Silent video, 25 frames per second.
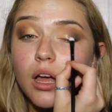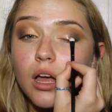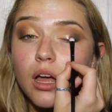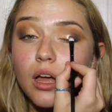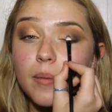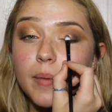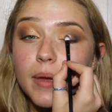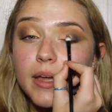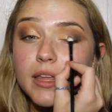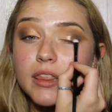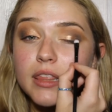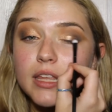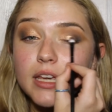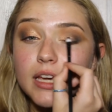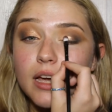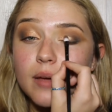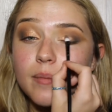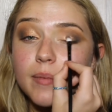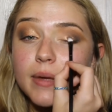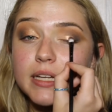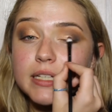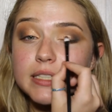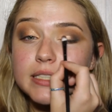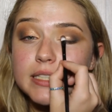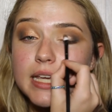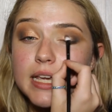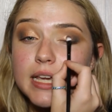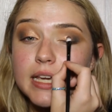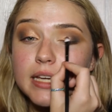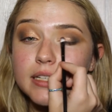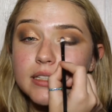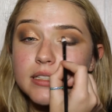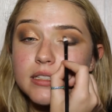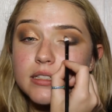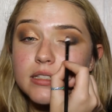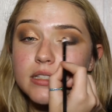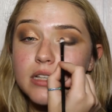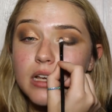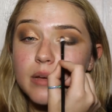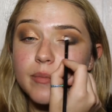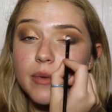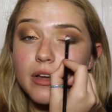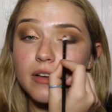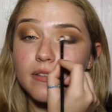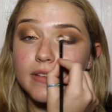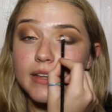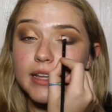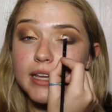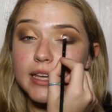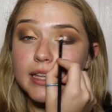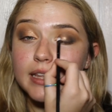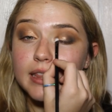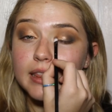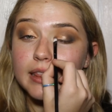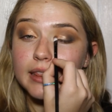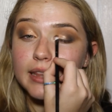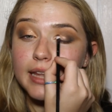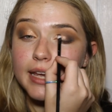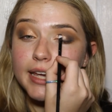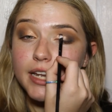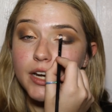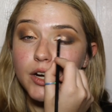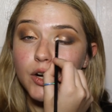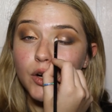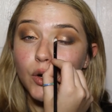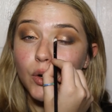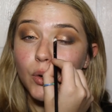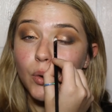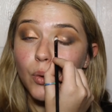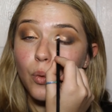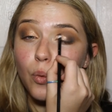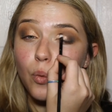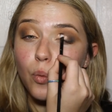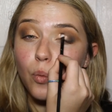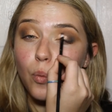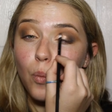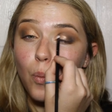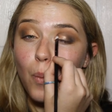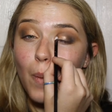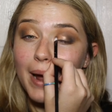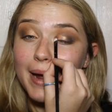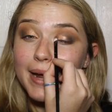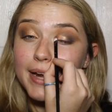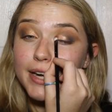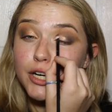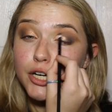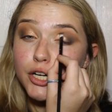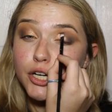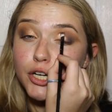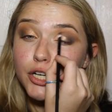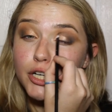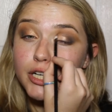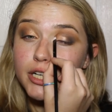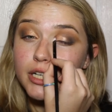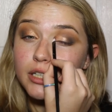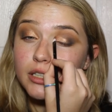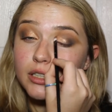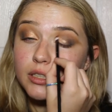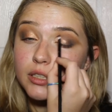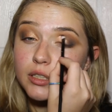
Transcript: Um, I think I might take some of a lighter, whiter,